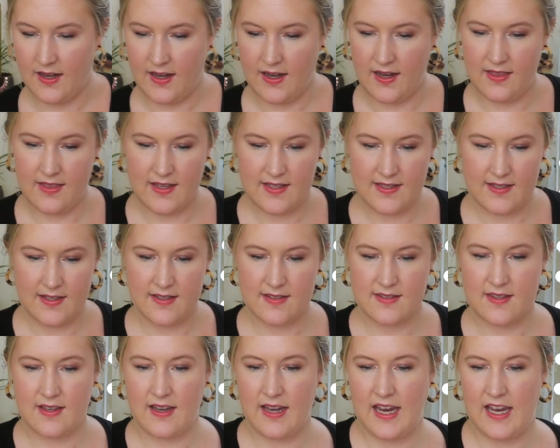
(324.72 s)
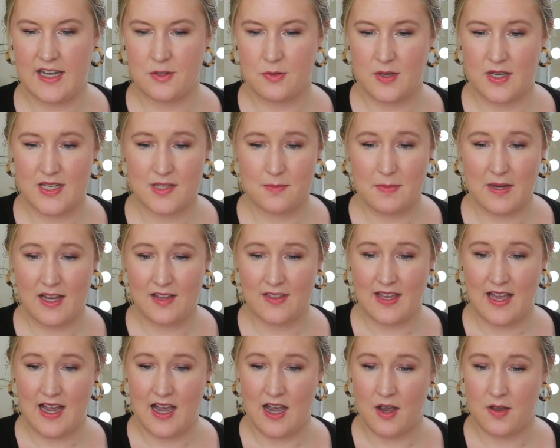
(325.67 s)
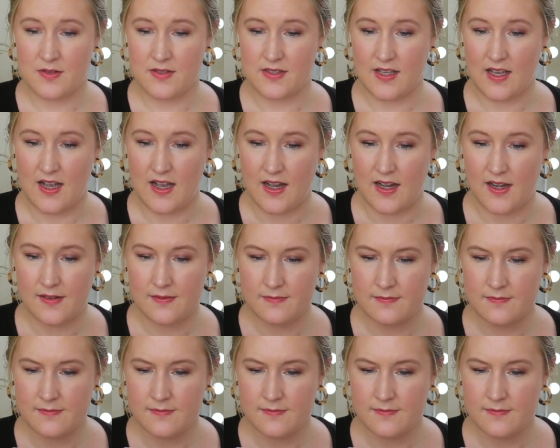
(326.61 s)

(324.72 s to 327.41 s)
And this is the Antoinette's Bathhouse uh,